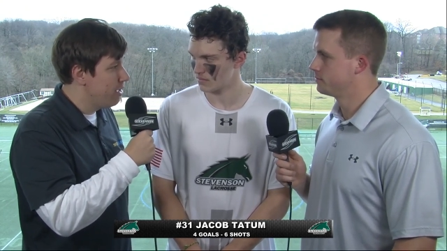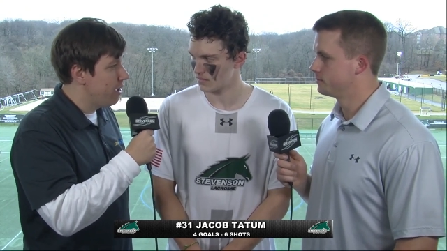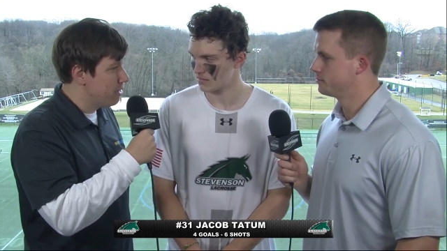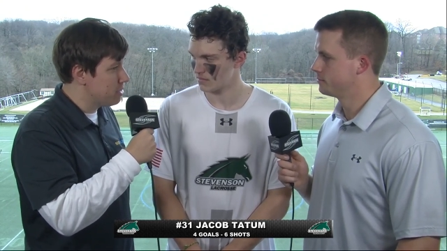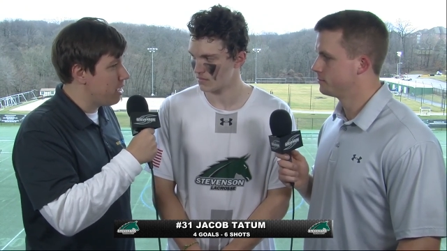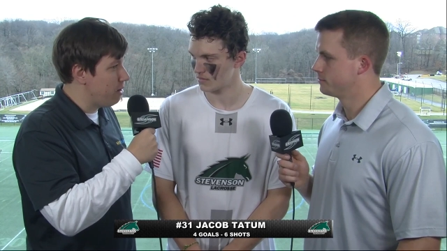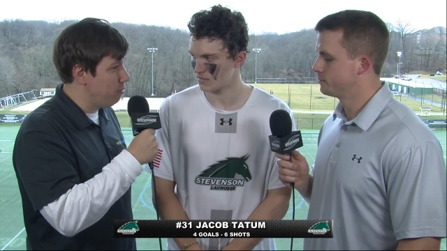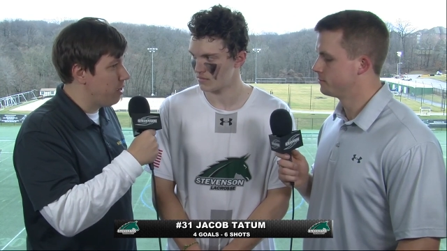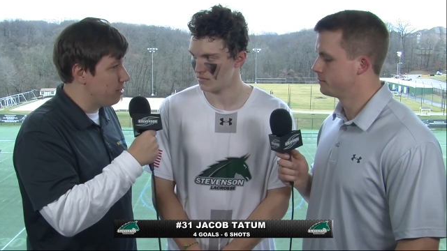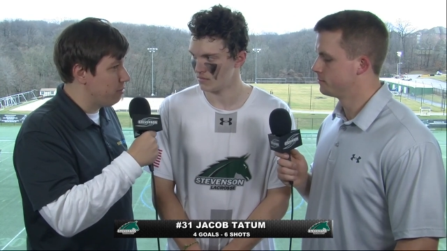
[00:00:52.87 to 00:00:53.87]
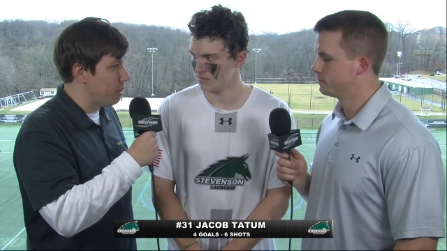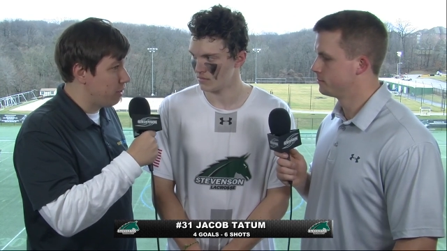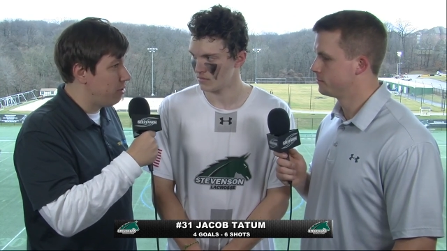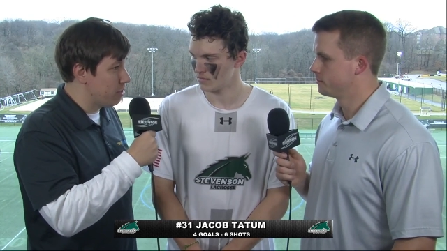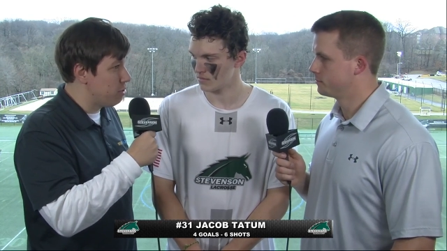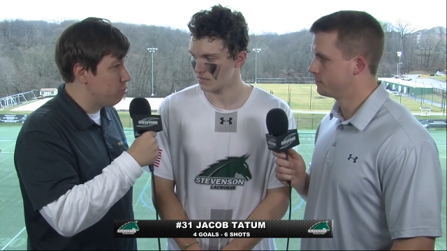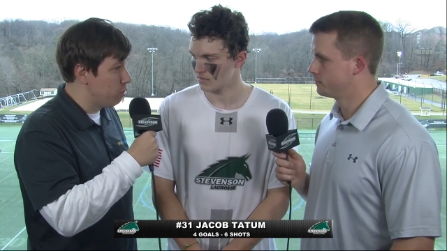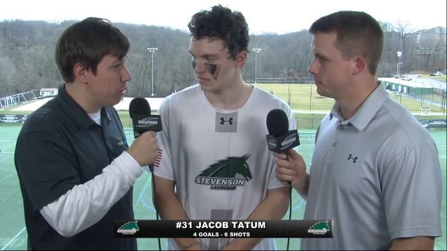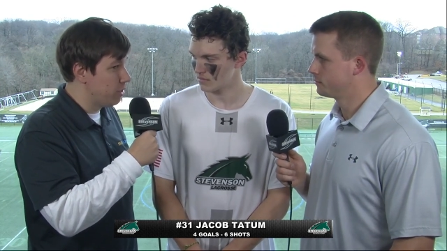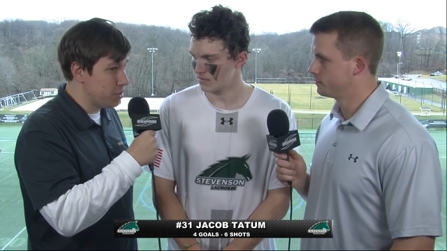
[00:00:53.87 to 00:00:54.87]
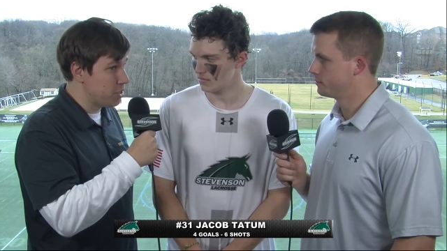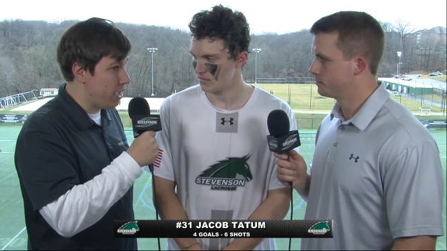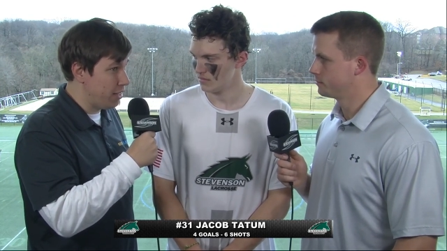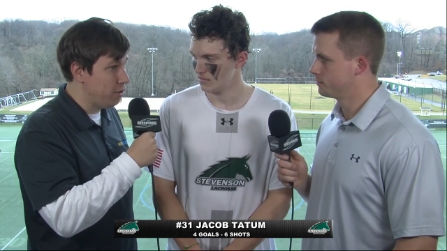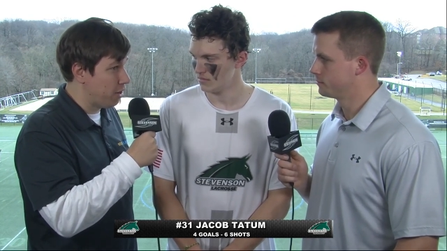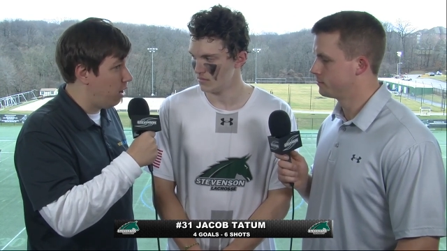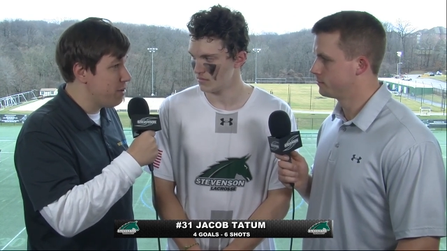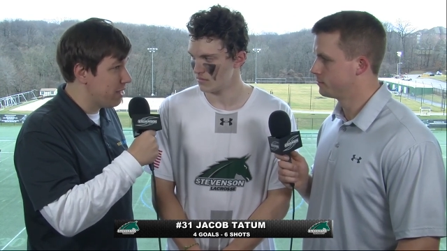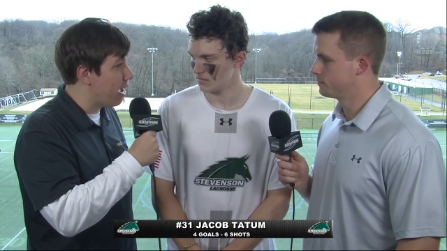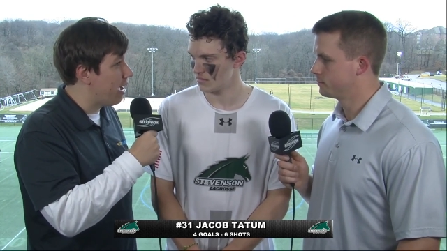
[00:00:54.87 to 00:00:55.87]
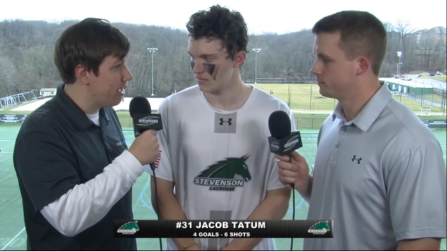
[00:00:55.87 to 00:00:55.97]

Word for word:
Speaker 1: as the game went went along, you were willing to say, "Hey, look, I'll be the guy.